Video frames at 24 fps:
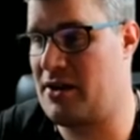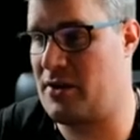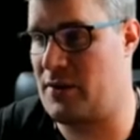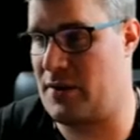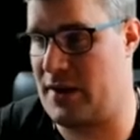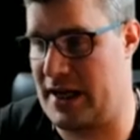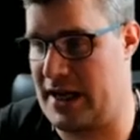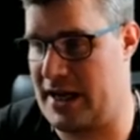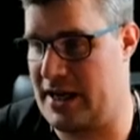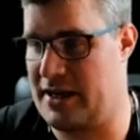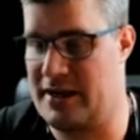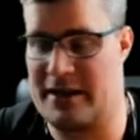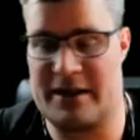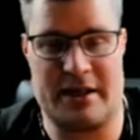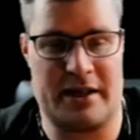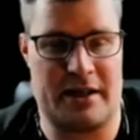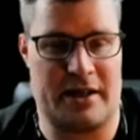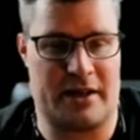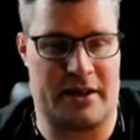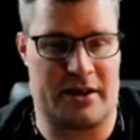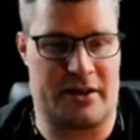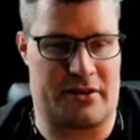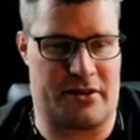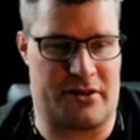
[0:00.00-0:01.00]
way.
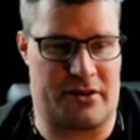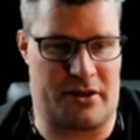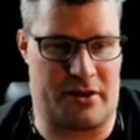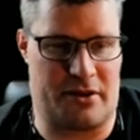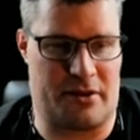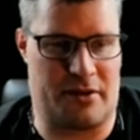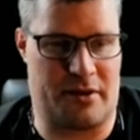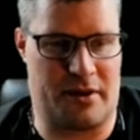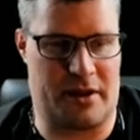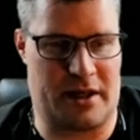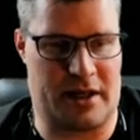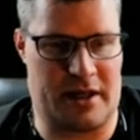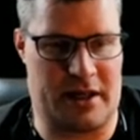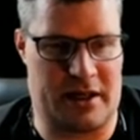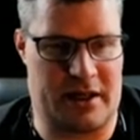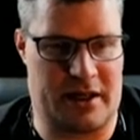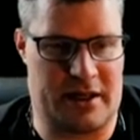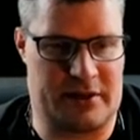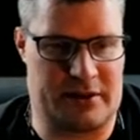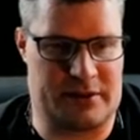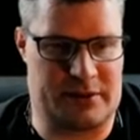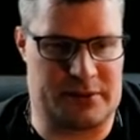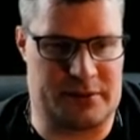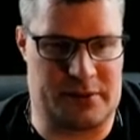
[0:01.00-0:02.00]
So
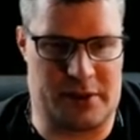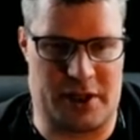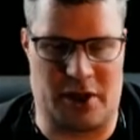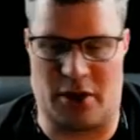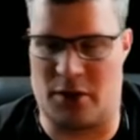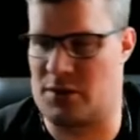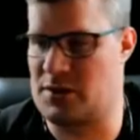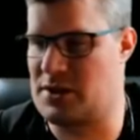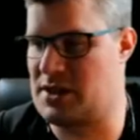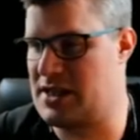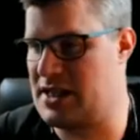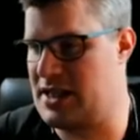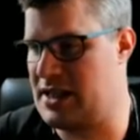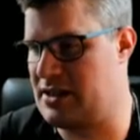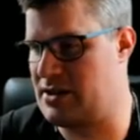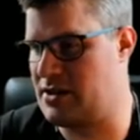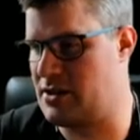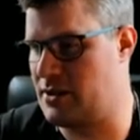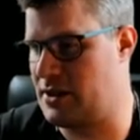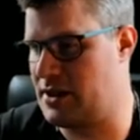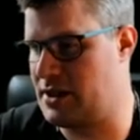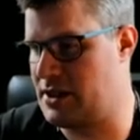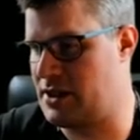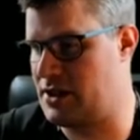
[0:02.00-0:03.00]
we don't need
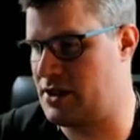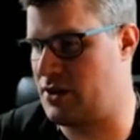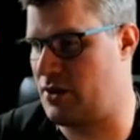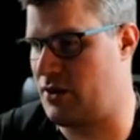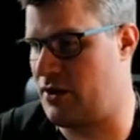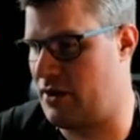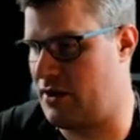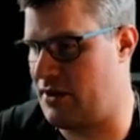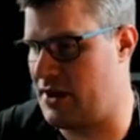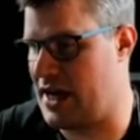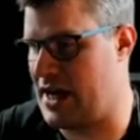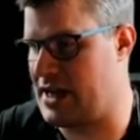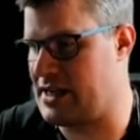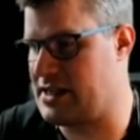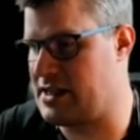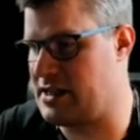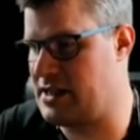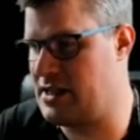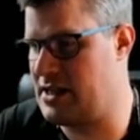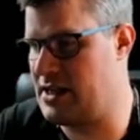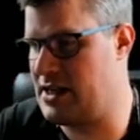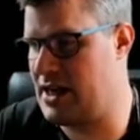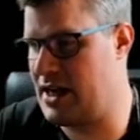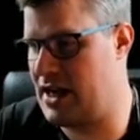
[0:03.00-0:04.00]
to install that
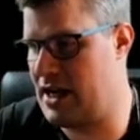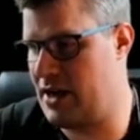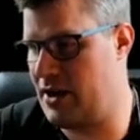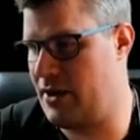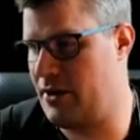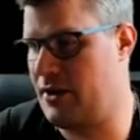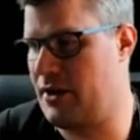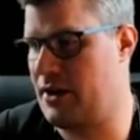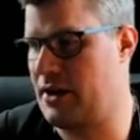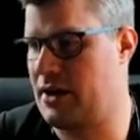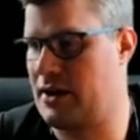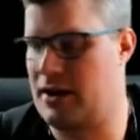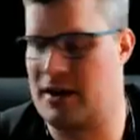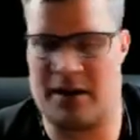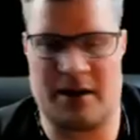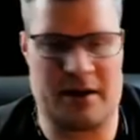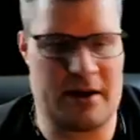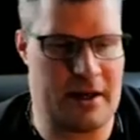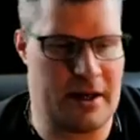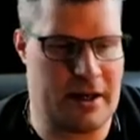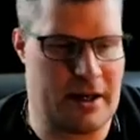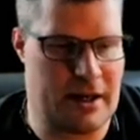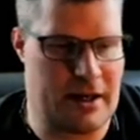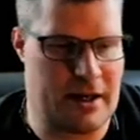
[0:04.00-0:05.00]
now.
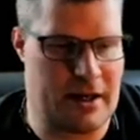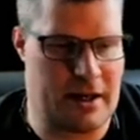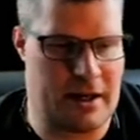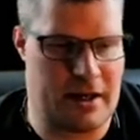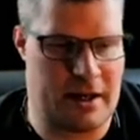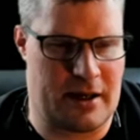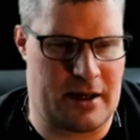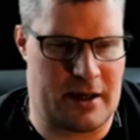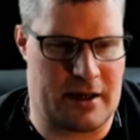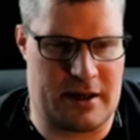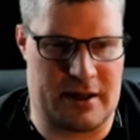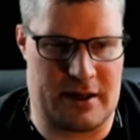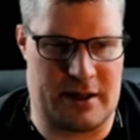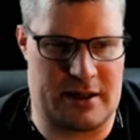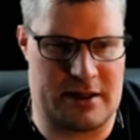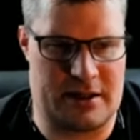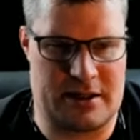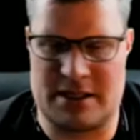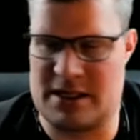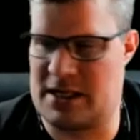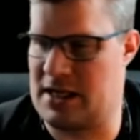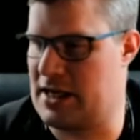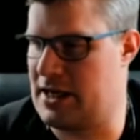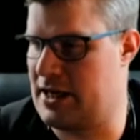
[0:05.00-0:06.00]

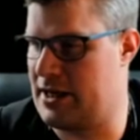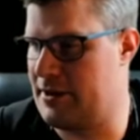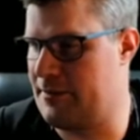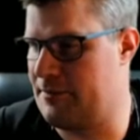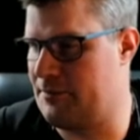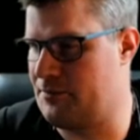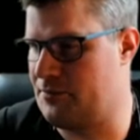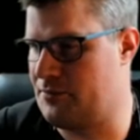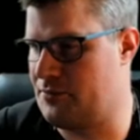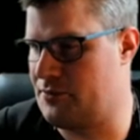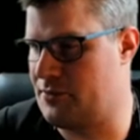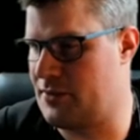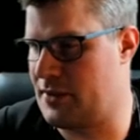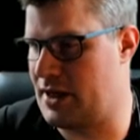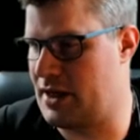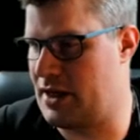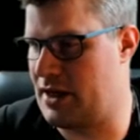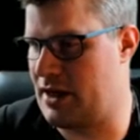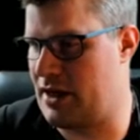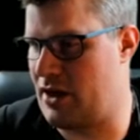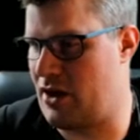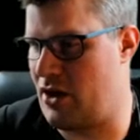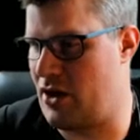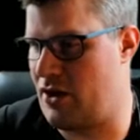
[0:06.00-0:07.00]
And
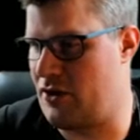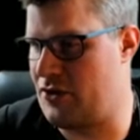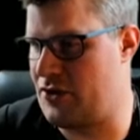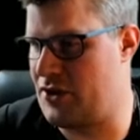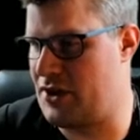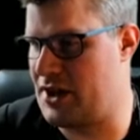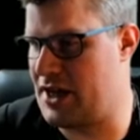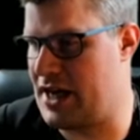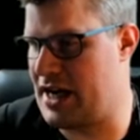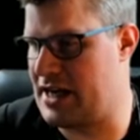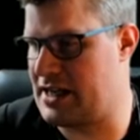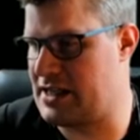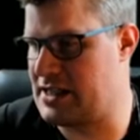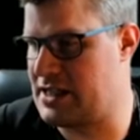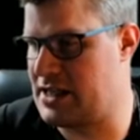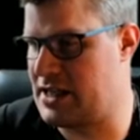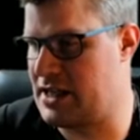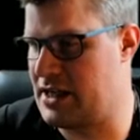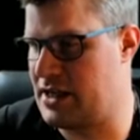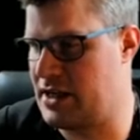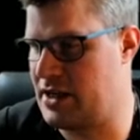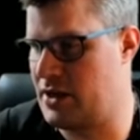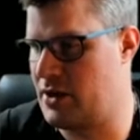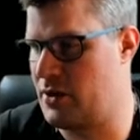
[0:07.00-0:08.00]
after that,
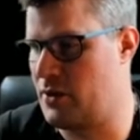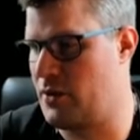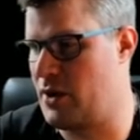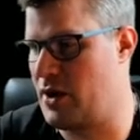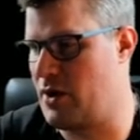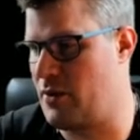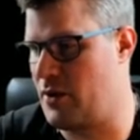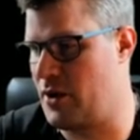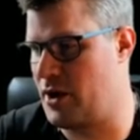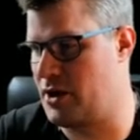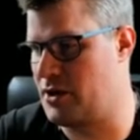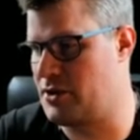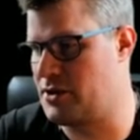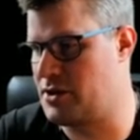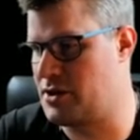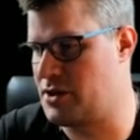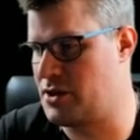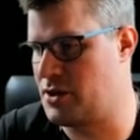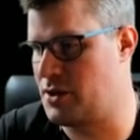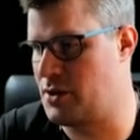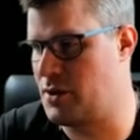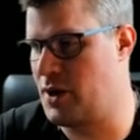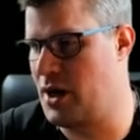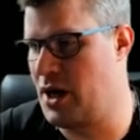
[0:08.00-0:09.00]
we want
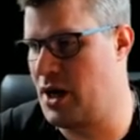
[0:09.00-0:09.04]
to